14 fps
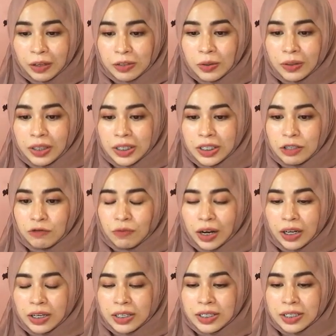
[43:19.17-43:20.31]
So this is
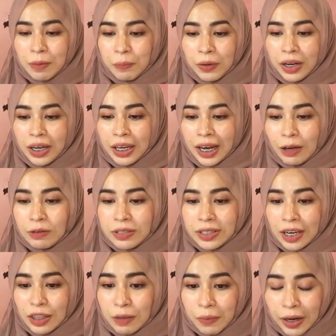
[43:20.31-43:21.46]
run separately
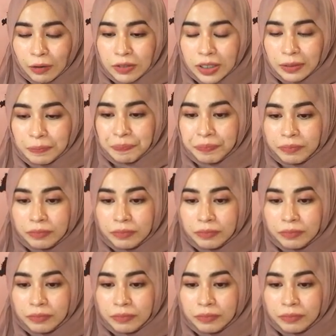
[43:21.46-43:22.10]
outside the browser.